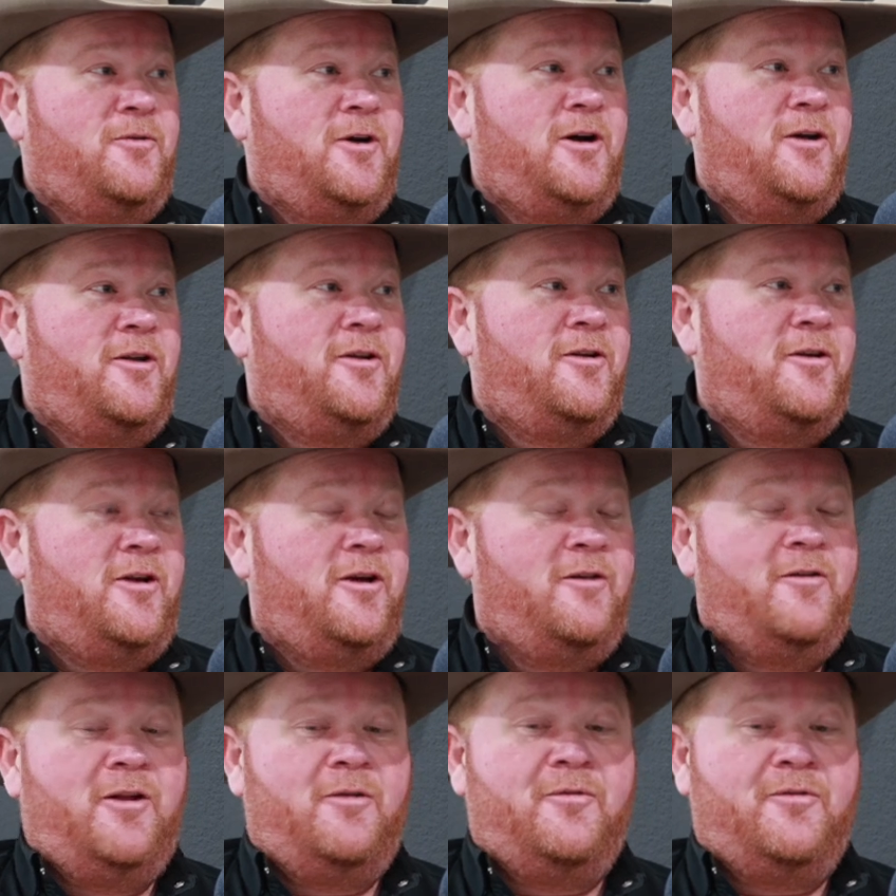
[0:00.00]
no idea.
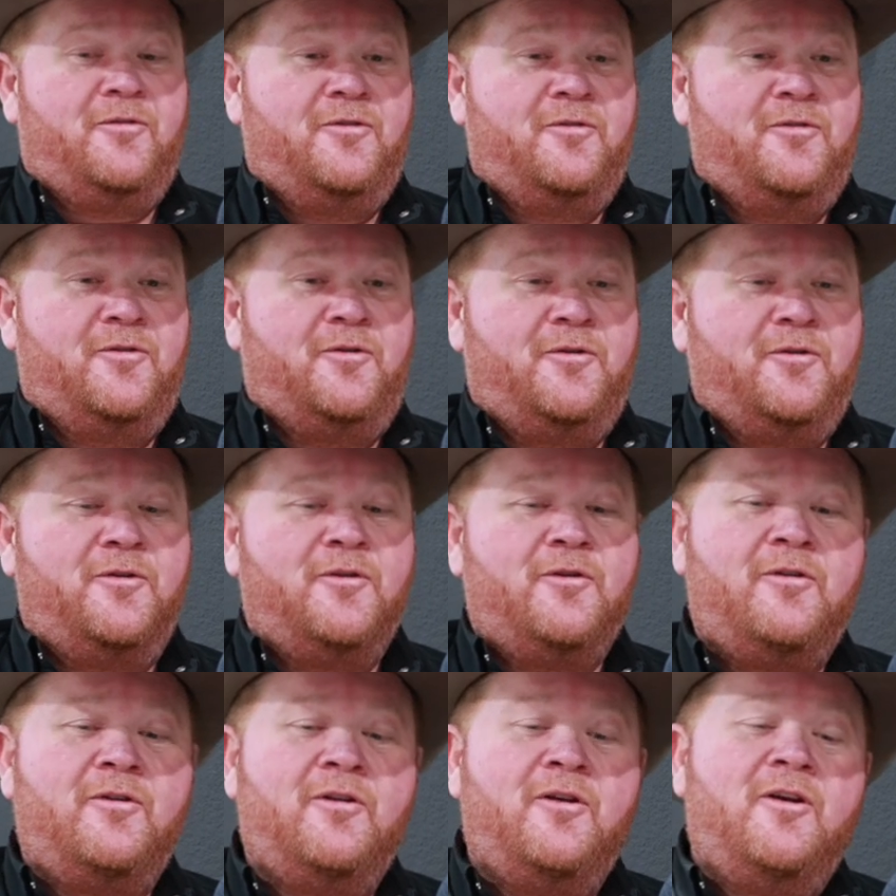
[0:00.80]
Everything was going
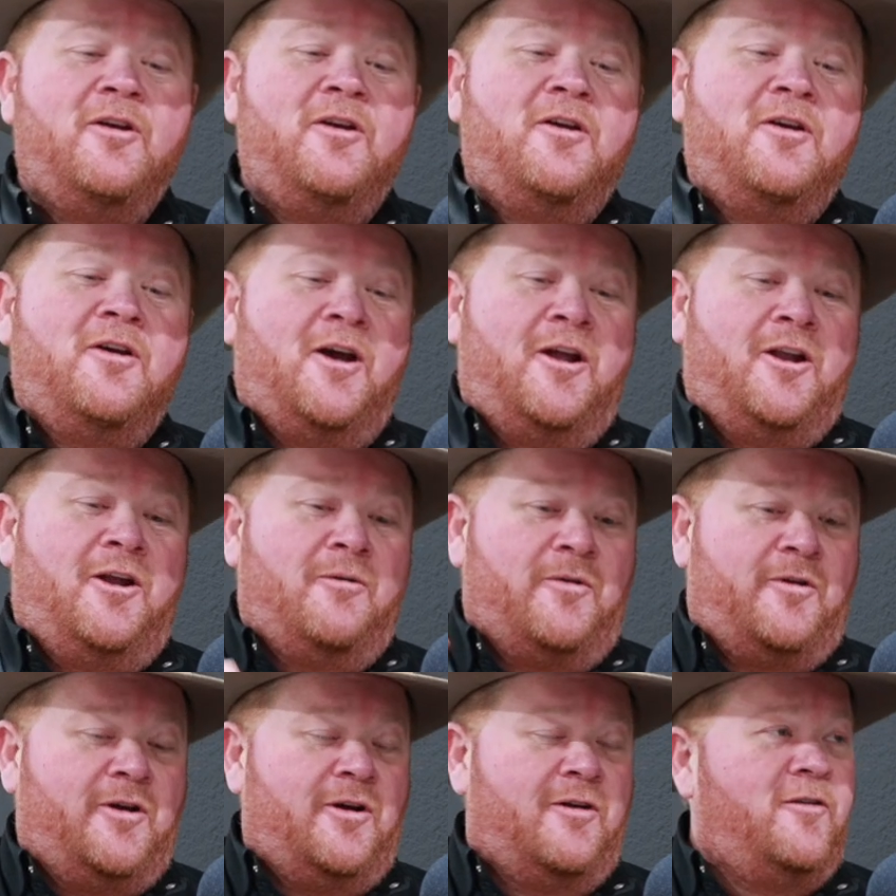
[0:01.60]
good. And then
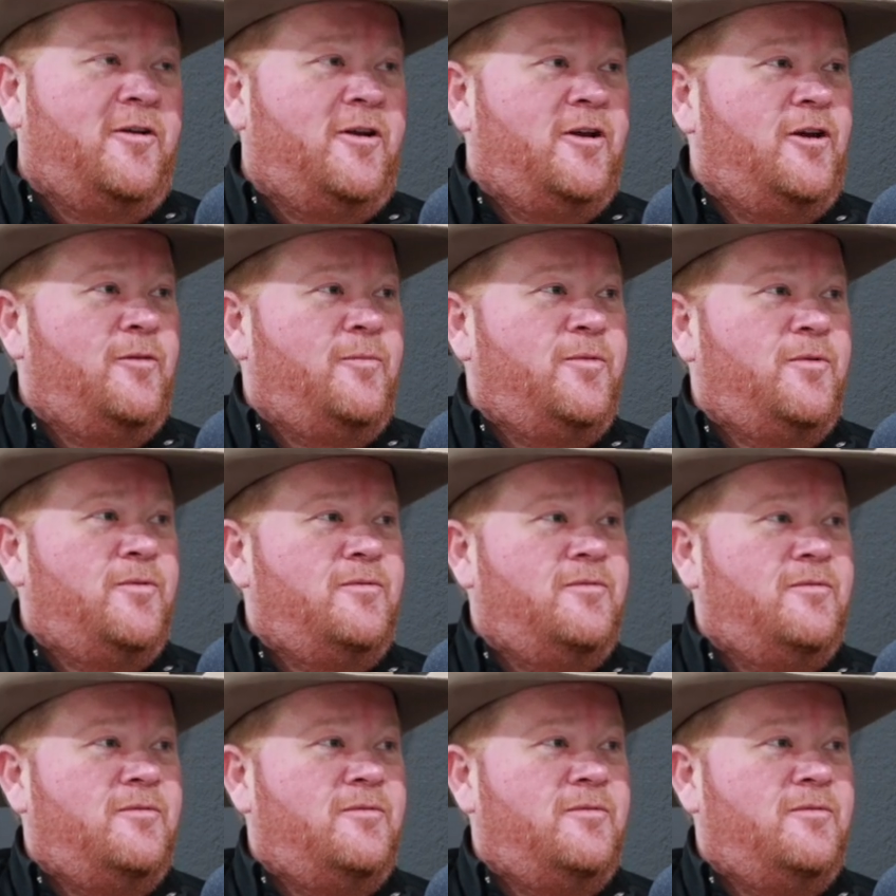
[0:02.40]
when COVID happened,